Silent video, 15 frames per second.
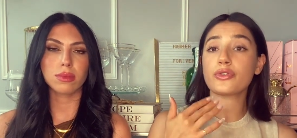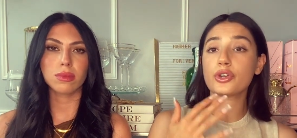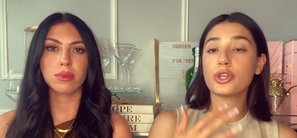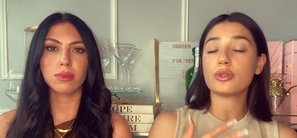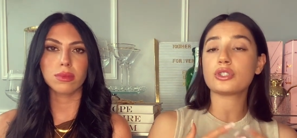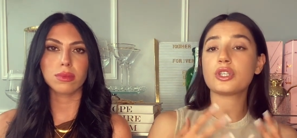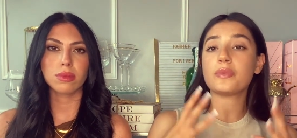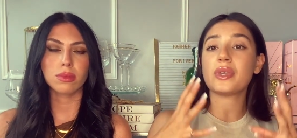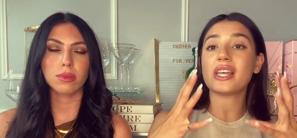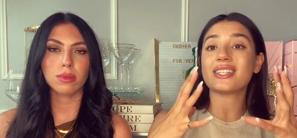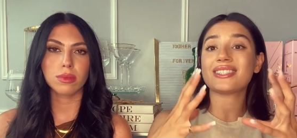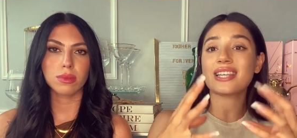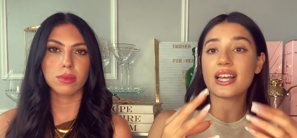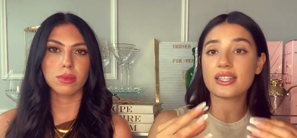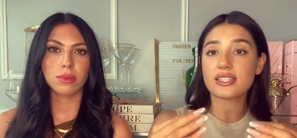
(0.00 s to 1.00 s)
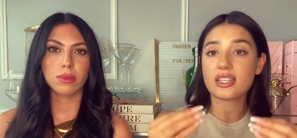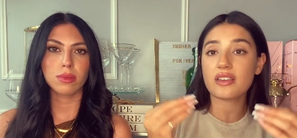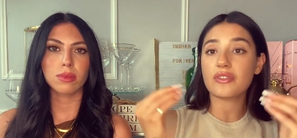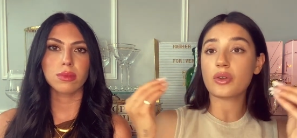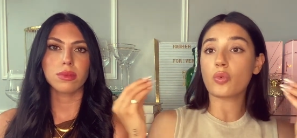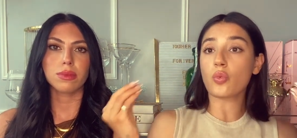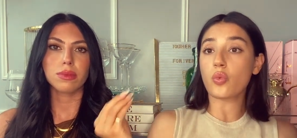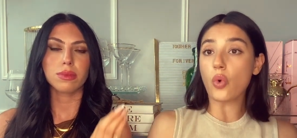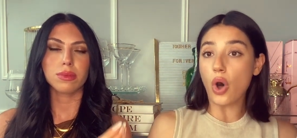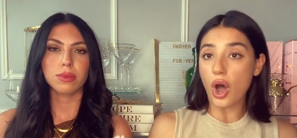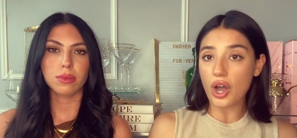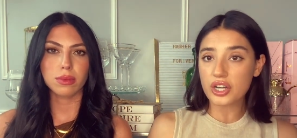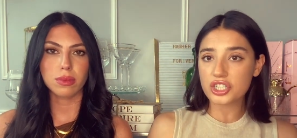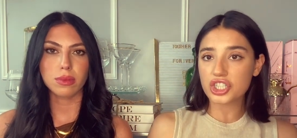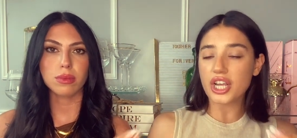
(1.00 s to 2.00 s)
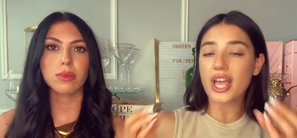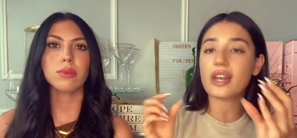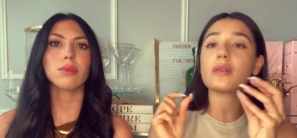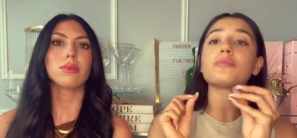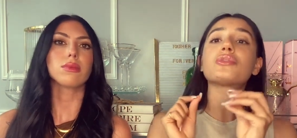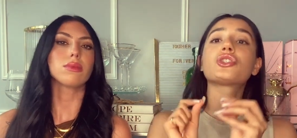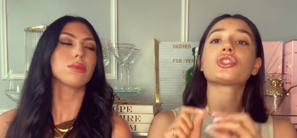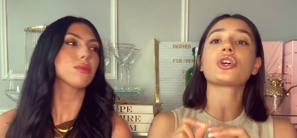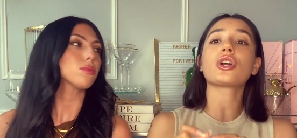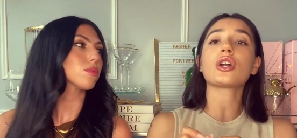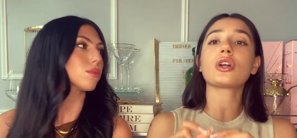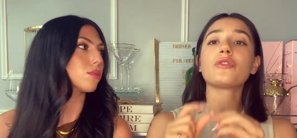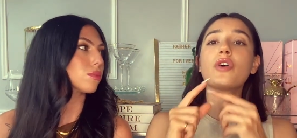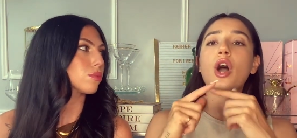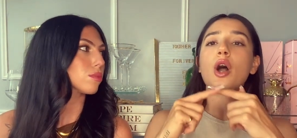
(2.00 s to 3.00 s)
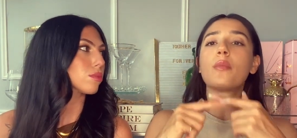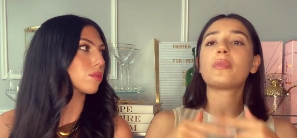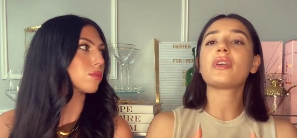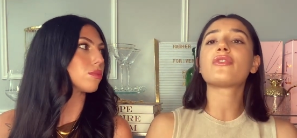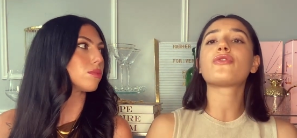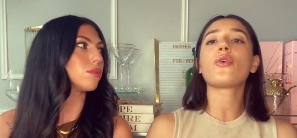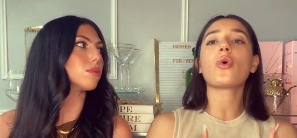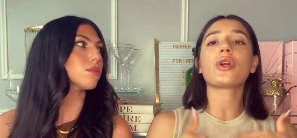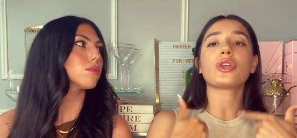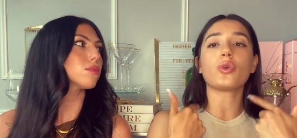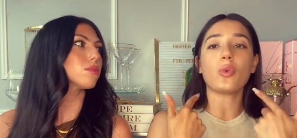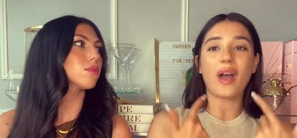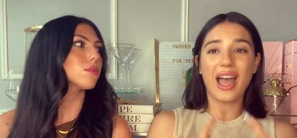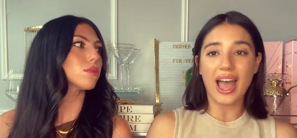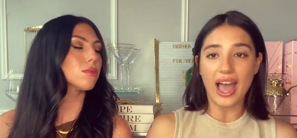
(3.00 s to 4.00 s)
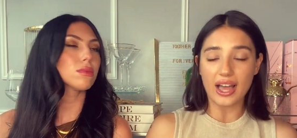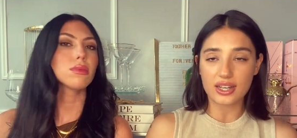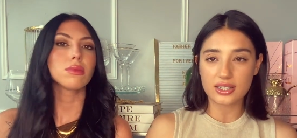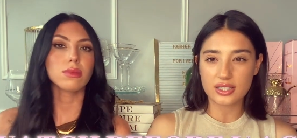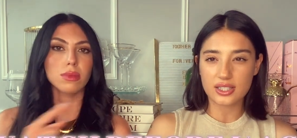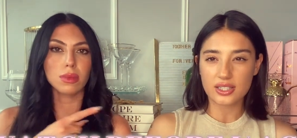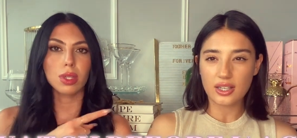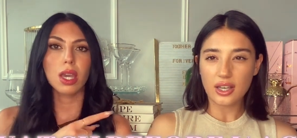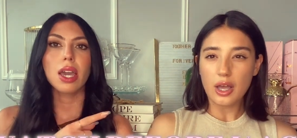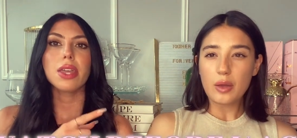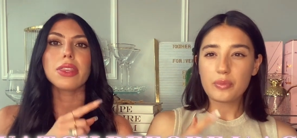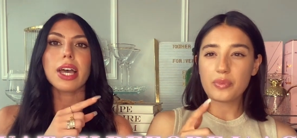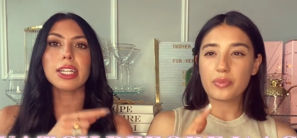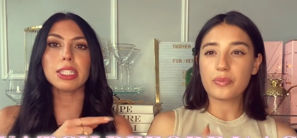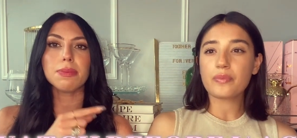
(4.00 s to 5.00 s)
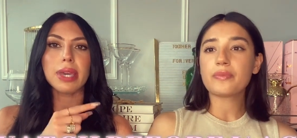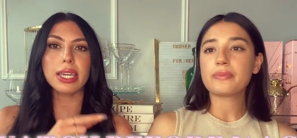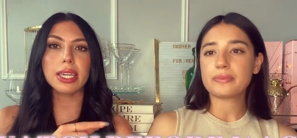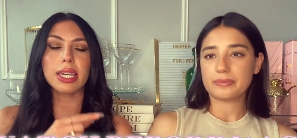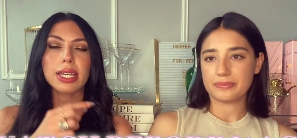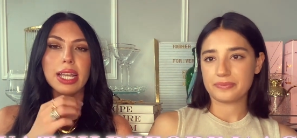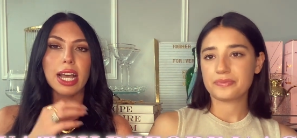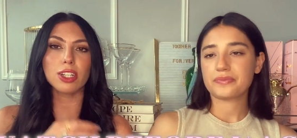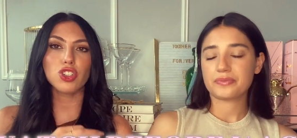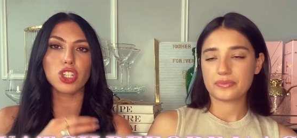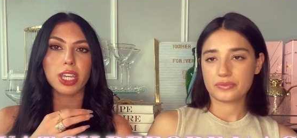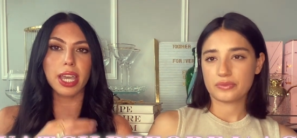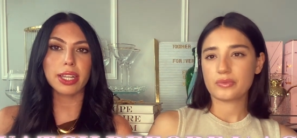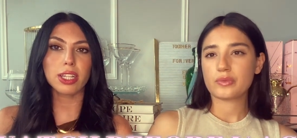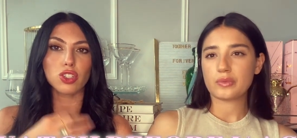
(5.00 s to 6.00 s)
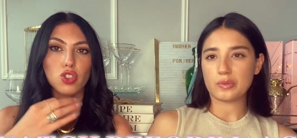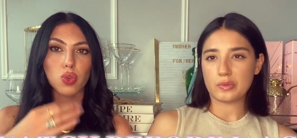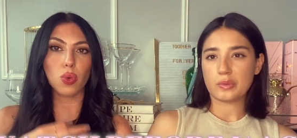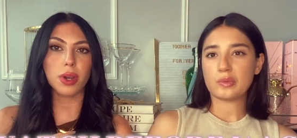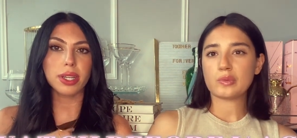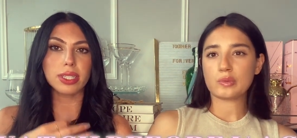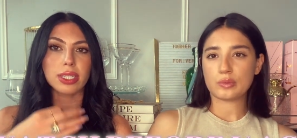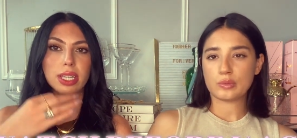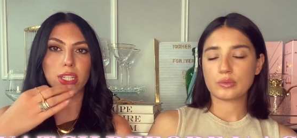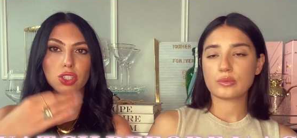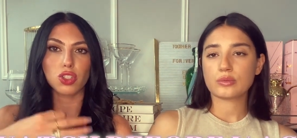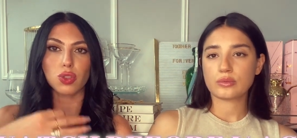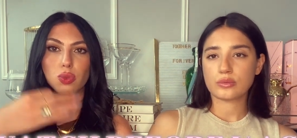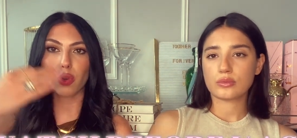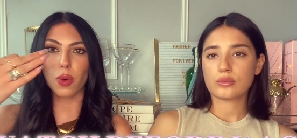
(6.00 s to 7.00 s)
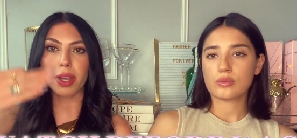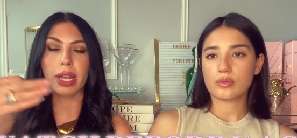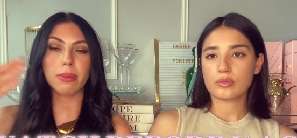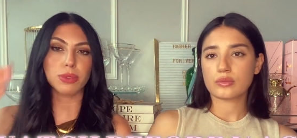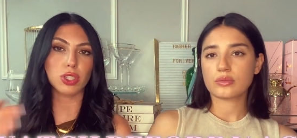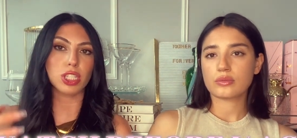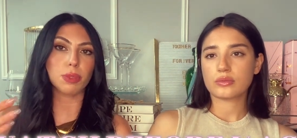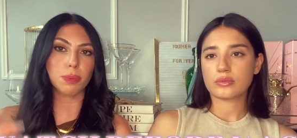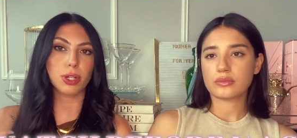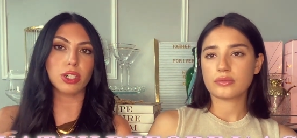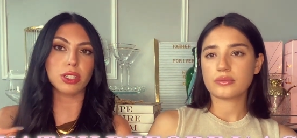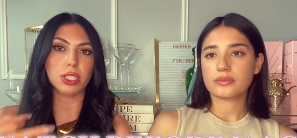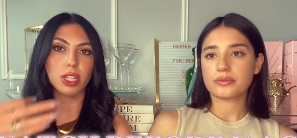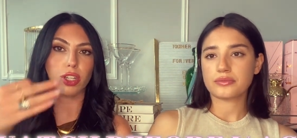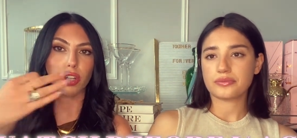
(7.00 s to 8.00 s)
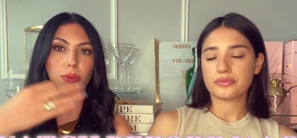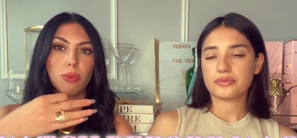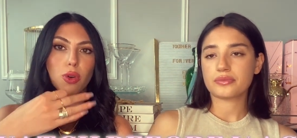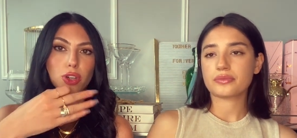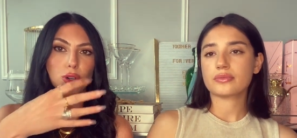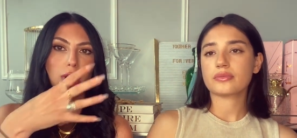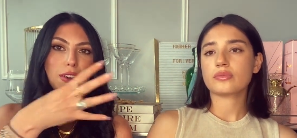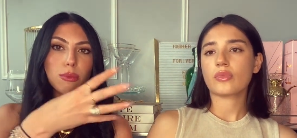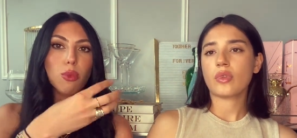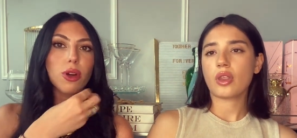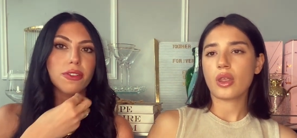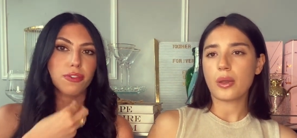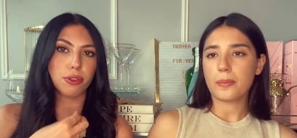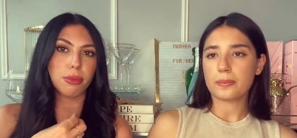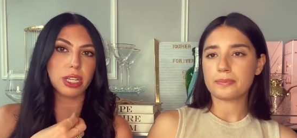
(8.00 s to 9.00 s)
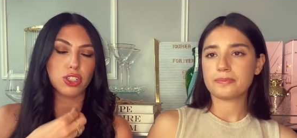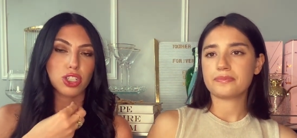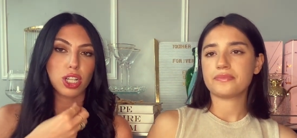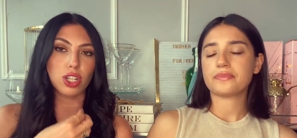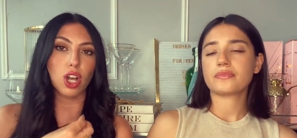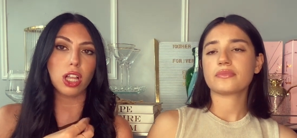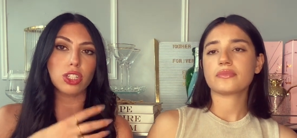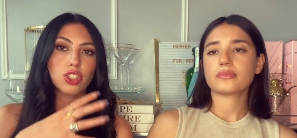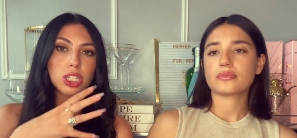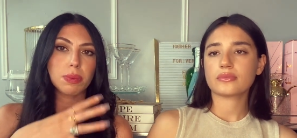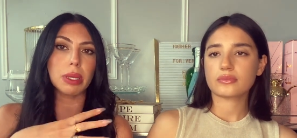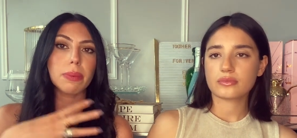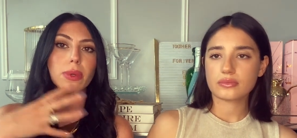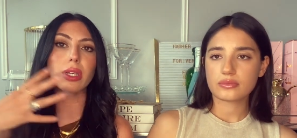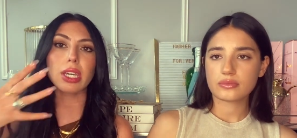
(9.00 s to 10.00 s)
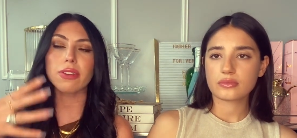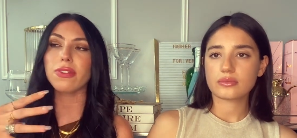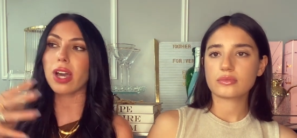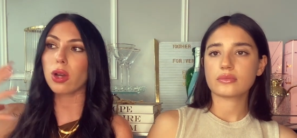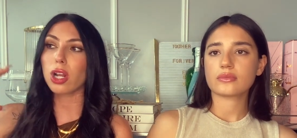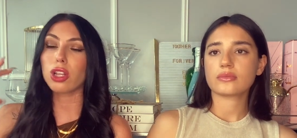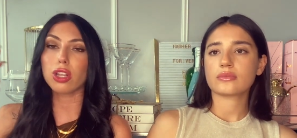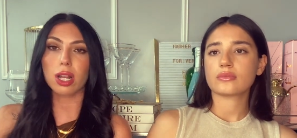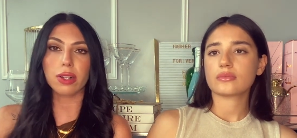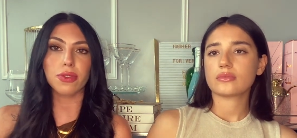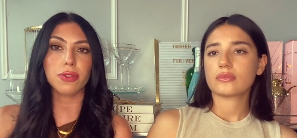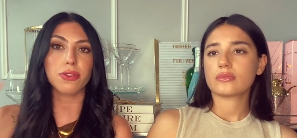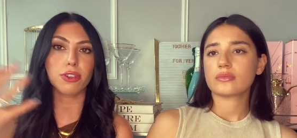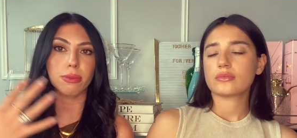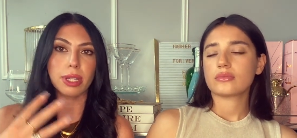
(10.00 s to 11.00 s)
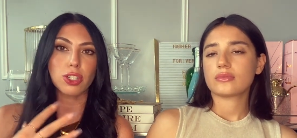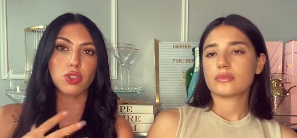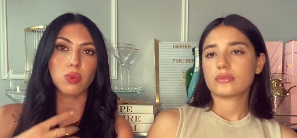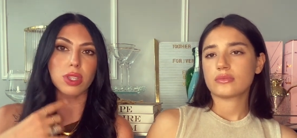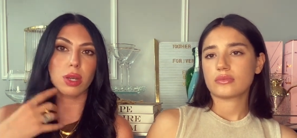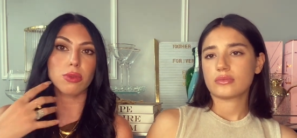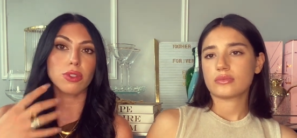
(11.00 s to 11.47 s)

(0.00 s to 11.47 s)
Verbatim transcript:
Speaker 1: you to be attentive and watch and mm-hmm. observe before you act. That's making an educated
Speaker 2: choice into going up to this person. You're more, you have more information and knowledge because people give out a lot of information without